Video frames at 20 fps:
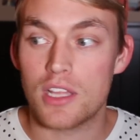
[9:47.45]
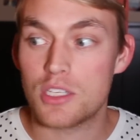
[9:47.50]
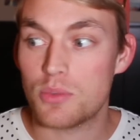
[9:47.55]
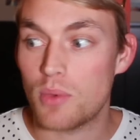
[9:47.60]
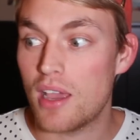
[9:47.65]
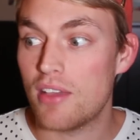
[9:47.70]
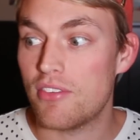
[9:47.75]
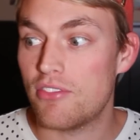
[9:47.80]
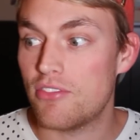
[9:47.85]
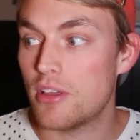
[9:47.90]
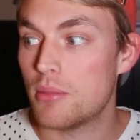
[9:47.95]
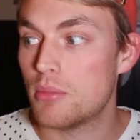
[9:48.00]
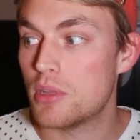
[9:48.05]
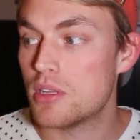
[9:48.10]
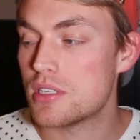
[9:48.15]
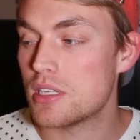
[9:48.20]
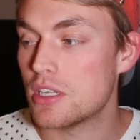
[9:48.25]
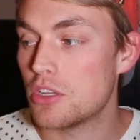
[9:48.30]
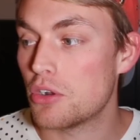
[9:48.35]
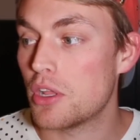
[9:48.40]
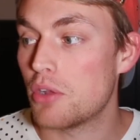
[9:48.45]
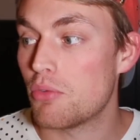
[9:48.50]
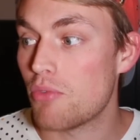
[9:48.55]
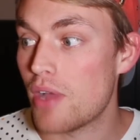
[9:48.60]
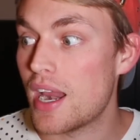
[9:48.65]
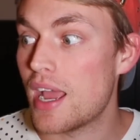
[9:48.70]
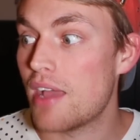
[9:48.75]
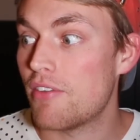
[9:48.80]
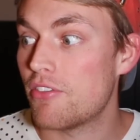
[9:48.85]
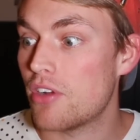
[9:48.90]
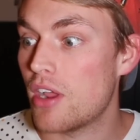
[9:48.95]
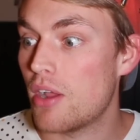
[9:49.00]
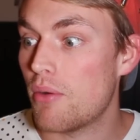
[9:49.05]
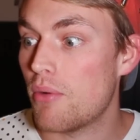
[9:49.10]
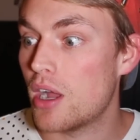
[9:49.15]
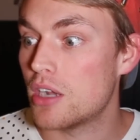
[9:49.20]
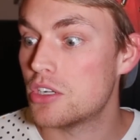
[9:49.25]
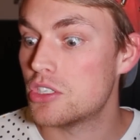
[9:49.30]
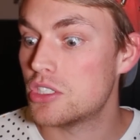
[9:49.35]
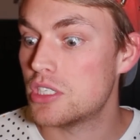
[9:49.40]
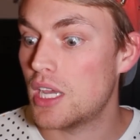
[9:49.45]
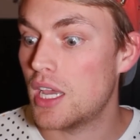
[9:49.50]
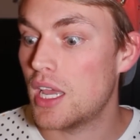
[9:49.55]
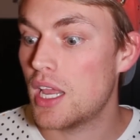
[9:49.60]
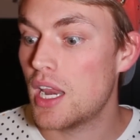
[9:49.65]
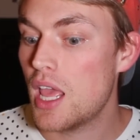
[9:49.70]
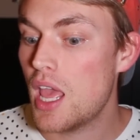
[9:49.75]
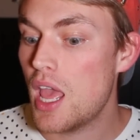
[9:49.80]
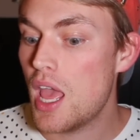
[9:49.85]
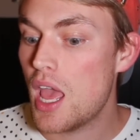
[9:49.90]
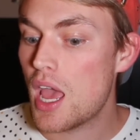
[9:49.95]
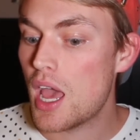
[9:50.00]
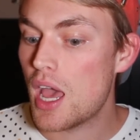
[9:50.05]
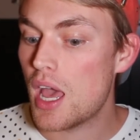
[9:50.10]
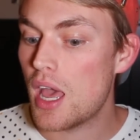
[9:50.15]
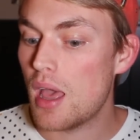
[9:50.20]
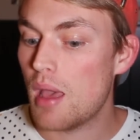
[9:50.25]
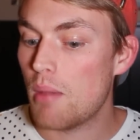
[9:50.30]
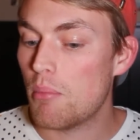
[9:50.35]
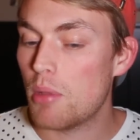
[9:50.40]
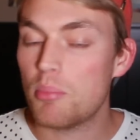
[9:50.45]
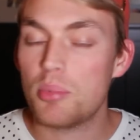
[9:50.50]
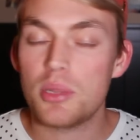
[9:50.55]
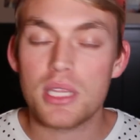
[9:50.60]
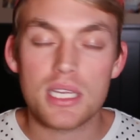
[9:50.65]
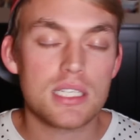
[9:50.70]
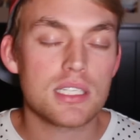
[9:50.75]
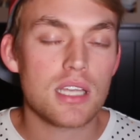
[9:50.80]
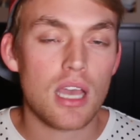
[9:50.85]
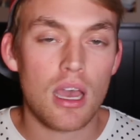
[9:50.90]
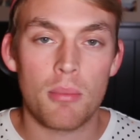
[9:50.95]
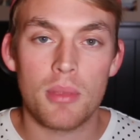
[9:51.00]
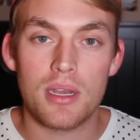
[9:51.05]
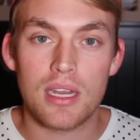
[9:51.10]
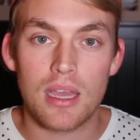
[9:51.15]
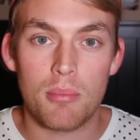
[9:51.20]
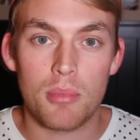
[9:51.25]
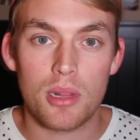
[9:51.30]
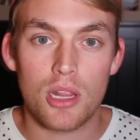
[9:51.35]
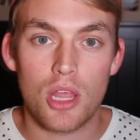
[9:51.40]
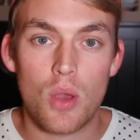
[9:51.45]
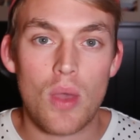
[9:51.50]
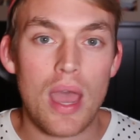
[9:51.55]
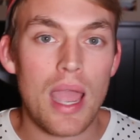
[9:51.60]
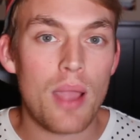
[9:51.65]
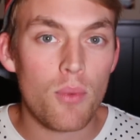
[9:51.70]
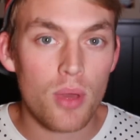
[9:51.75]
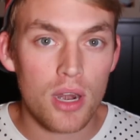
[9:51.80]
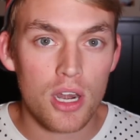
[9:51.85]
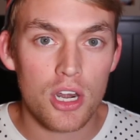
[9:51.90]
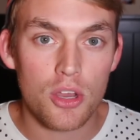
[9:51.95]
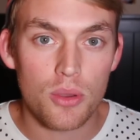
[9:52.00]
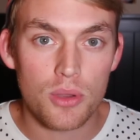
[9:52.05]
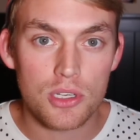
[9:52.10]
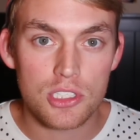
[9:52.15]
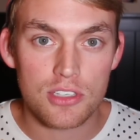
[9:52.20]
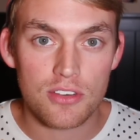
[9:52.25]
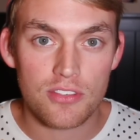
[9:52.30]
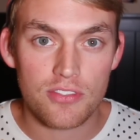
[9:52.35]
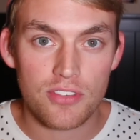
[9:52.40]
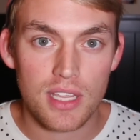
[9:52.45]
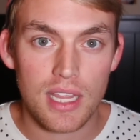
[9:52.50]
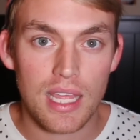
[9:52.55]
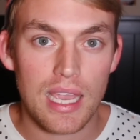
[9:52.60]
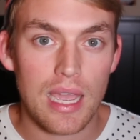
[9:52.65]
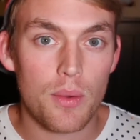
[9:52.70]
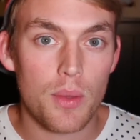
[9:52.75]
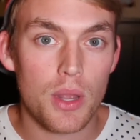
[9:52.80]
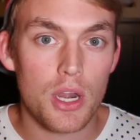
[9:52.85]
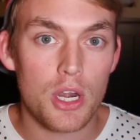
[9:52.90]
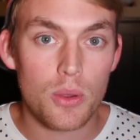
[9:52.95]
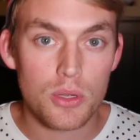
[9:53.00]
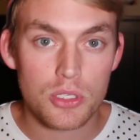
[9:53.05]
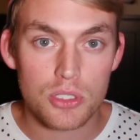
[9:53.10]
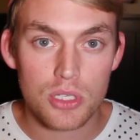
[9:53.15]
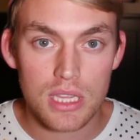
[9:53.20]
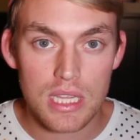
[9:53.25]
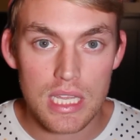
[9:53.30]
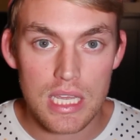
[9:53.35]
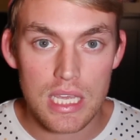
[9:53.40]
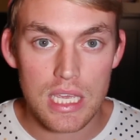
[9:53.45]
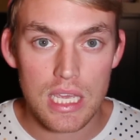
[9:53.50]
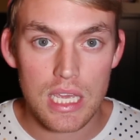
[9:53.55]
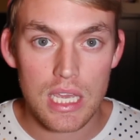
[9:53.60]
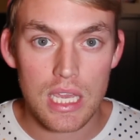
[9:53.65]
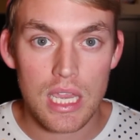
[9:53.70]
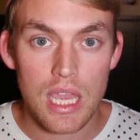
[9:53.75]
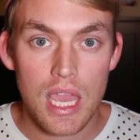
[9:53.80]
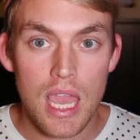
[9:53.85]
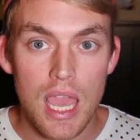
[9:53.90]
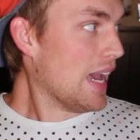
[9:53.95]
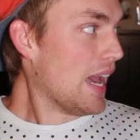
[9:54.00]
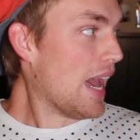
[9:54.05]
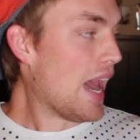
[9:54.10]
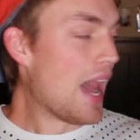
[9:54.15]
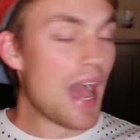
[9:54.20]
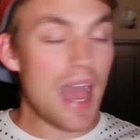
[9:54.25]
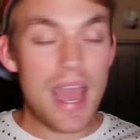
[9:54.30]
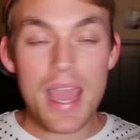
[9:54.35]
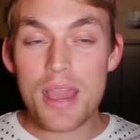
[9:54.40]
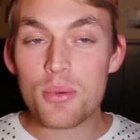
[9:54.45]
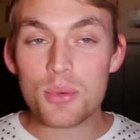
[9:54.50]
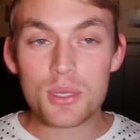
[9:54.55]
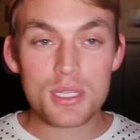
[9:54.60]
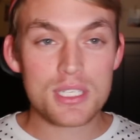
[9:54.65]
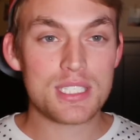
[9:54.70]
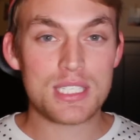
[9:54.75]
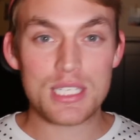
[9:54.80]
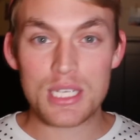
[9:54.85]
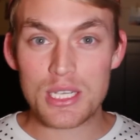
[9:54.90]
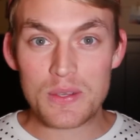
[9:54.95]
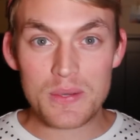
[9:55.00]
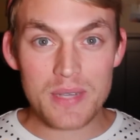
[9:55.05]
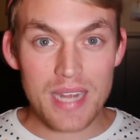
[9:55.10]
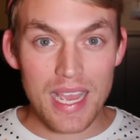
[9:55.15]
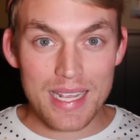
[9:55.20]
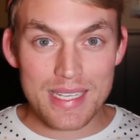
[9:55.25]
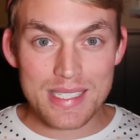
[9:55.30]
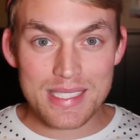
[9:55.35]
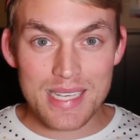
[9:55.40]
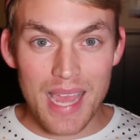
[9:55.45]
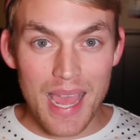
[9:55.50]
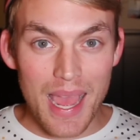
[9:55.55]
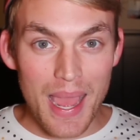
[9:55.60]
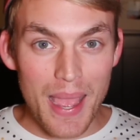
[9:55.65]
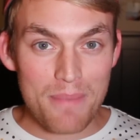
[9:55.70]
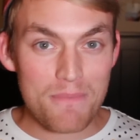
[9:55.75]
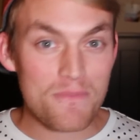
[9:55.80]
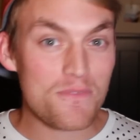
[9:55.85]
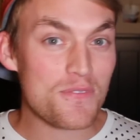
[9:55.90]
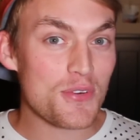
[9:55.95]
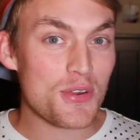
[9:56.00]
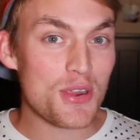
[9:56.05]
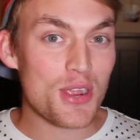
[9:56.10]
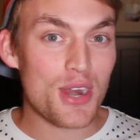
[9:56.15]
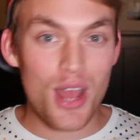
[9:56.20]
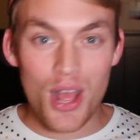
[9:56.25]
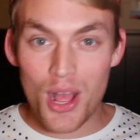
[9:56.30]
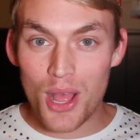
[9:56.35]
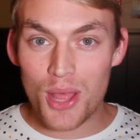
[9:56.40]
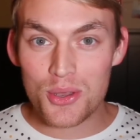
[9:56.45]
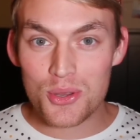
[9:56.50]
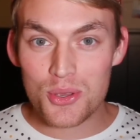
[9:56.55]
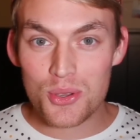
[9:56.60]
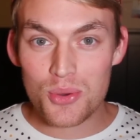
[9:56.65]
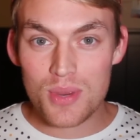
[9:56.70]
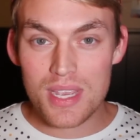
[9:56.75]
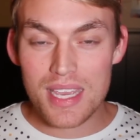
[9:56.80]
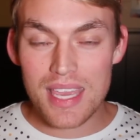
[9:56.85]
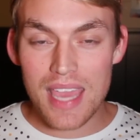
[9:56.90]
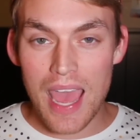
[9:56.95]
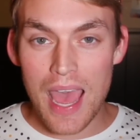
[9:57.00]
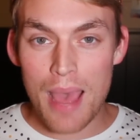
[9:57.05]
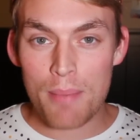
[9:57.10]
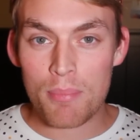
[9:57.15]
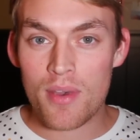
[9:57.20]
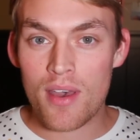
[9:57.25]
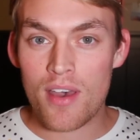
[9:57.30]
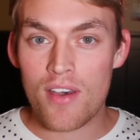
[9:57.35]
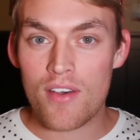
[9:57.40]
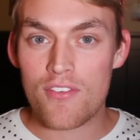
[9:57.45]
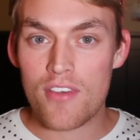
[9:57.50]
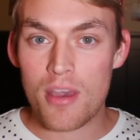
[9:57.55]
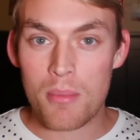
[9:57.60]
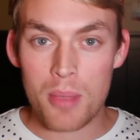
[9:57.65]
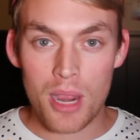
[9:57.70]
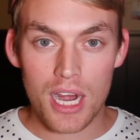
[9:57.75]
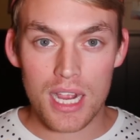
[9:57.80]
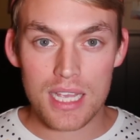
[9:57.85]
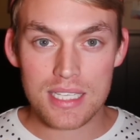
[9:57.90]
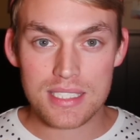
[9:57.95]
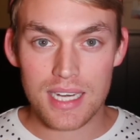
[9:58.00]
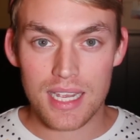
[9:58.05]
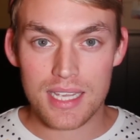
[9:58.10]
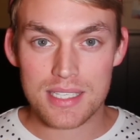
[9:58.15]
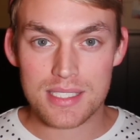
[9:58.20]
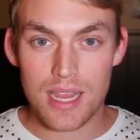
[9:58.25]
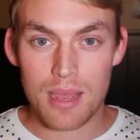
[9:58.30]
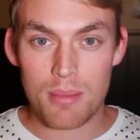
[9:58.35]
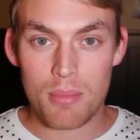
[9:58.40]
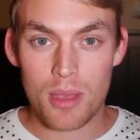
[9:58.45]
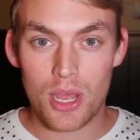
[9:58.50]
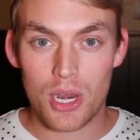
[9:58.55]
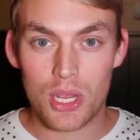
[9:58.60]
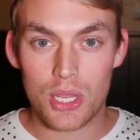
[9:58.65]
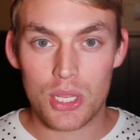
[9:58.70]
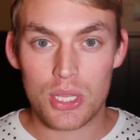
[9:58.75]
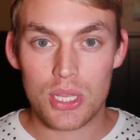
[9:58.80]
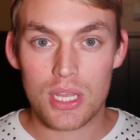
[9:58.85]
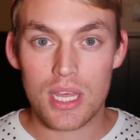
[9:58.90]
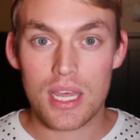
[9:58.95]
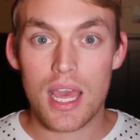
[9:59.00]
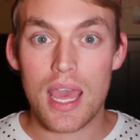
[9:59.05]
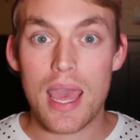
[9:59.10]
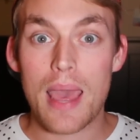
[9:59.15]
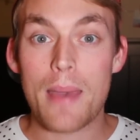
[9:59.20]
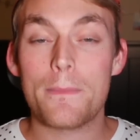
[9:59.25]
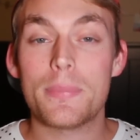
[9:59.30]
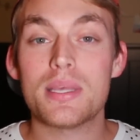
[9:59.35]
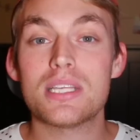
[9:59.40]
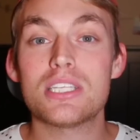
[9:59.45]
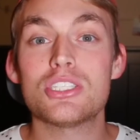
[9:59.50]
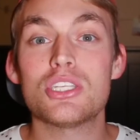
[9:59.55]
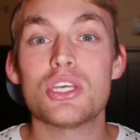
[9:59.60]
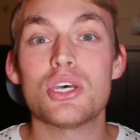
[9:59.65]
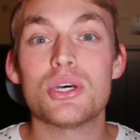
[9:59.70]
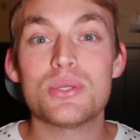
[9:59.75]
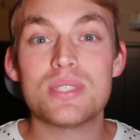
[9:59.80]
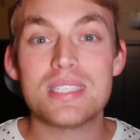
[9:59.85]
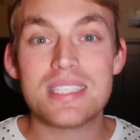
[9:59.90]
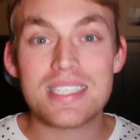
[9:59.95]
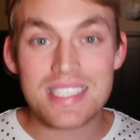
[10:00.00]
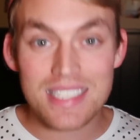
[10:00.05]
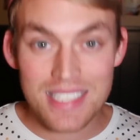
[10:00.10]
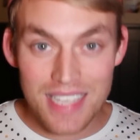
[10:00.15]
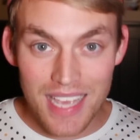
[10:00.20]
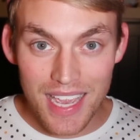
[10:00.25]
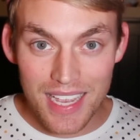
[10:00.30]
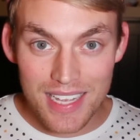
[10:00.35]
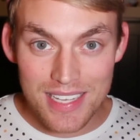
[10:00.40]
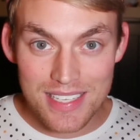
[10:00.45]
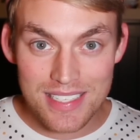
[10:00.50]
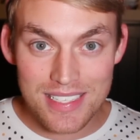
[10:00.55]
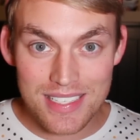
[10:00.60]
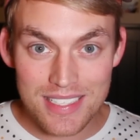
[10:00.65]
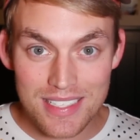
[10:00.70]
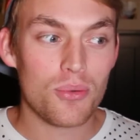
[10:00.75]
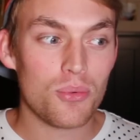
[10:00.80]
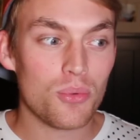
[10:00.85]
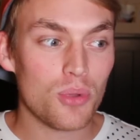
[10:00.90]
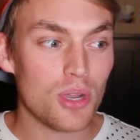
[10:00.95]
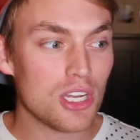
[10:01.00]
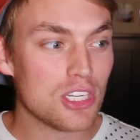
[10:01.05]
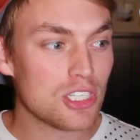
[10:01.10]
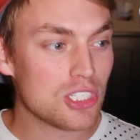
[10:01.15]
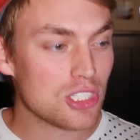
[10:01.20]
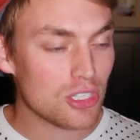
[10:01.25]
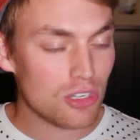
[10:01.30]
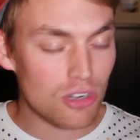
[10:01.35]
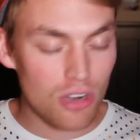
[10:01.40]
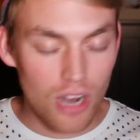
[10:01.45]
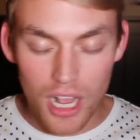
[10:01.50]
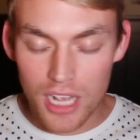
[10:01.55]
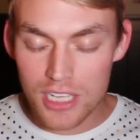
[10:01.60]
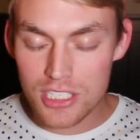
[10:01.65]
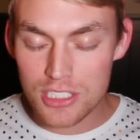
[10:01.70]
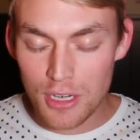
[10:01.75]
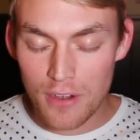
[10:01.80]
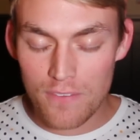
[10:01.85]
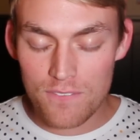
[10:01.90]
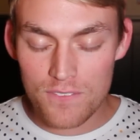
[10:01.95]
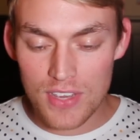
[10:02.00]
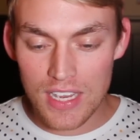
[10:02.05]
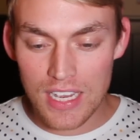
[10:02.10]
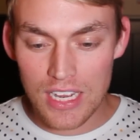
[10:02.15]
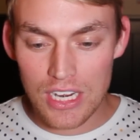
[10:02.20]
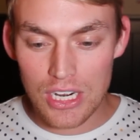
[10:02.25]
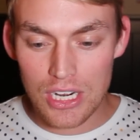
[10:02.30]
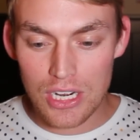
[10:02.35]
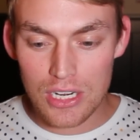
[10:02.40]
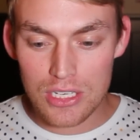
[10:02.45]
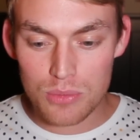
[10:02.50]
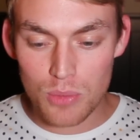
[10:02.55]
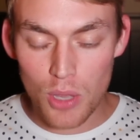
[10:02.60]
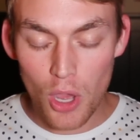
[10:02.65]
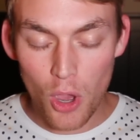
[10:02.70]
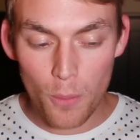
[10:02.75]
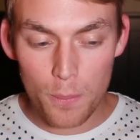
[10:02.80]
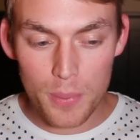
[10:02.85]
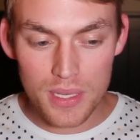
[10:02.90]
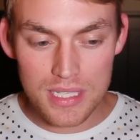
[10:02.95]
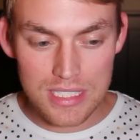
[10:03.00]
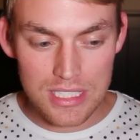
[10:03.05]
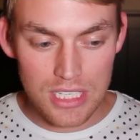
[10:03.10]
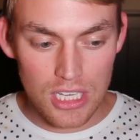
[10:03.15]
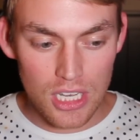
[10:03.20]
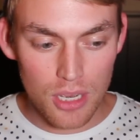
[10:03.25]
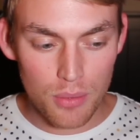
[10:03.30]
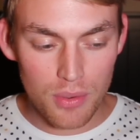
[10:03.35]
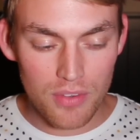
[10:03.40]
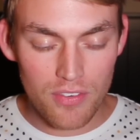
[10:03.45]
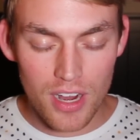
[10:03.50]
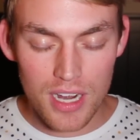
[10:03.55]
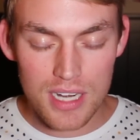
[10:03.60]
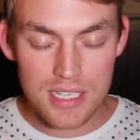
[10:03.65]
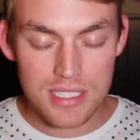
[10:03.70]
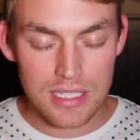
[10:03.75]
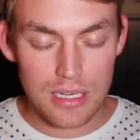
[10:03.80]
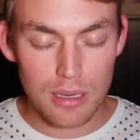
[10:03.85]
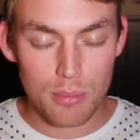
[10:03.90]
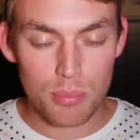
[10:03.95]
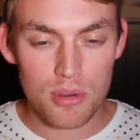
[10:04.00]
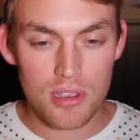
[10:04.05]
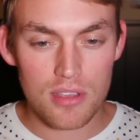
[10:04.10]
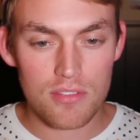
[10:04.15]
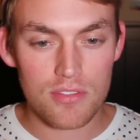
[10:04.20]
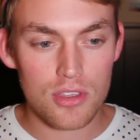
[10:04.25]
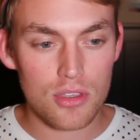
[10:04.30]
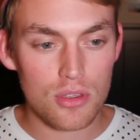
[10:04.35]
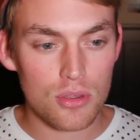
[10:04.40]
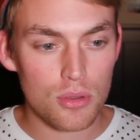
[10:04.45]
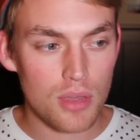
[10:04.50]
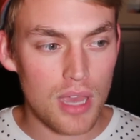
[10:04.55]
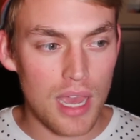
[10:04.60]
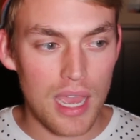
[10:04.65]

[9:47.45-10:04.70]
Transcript: That's why I filmed this literally right after I watched it. But please comment down below. I want to know what you're feeling. I want to know what you're thinking. I will see you next time for an all-new recap of America's Next Top Model, Episode 6, which, cross your fingers, we hope it's good. We've already seen a preview.